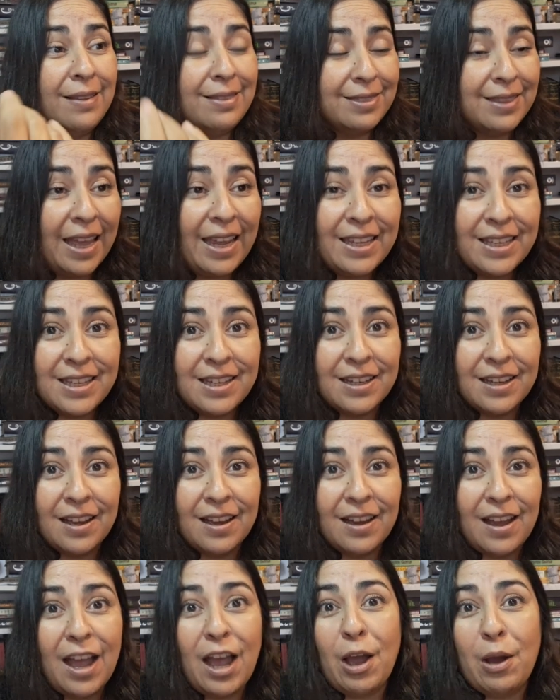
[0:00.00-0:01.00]
like
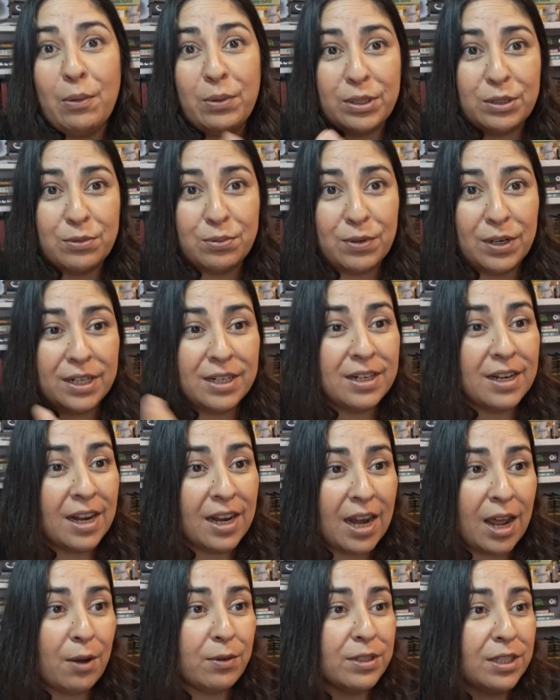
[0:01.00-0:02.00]
how it's written
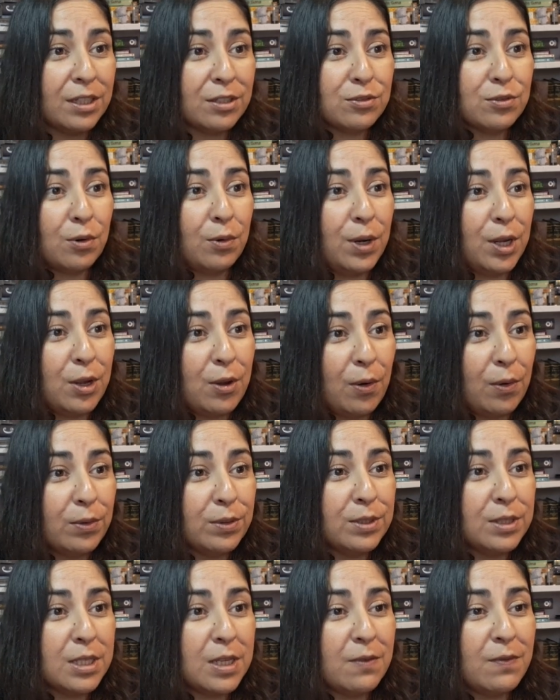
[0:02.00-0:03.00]
and how the story
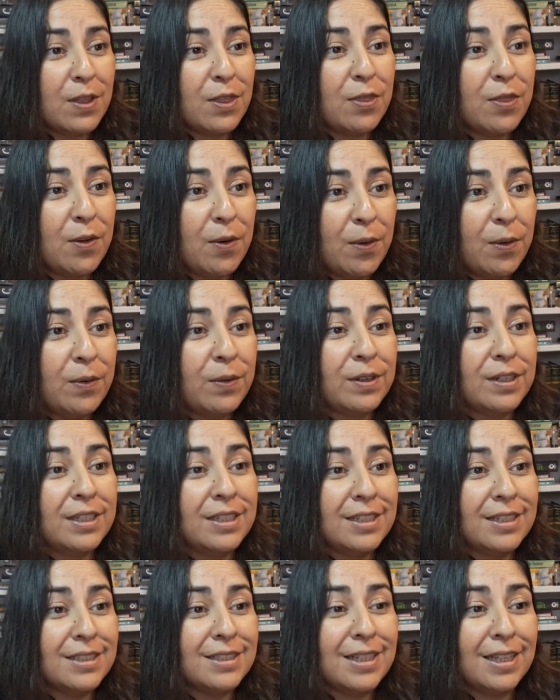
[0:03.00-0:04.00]
goes, even though
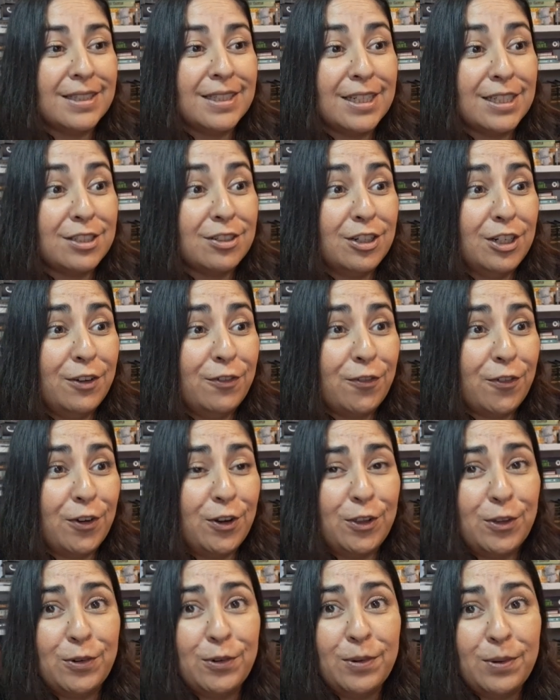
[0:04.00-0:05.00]
it is not necessarily
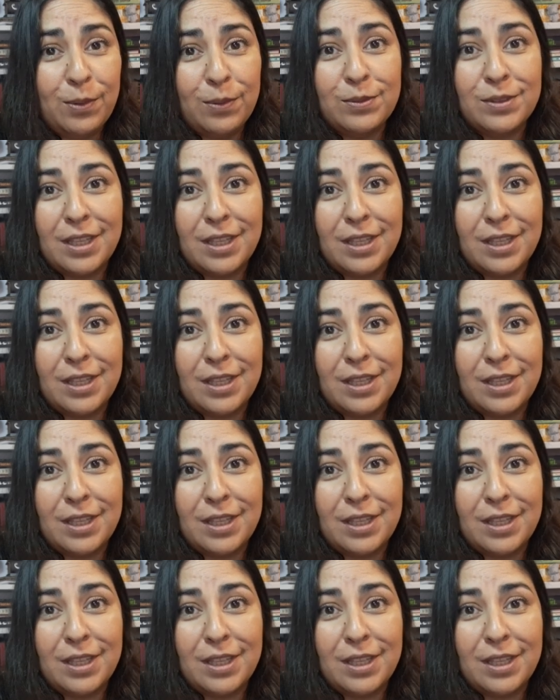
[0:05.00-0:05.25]
for you.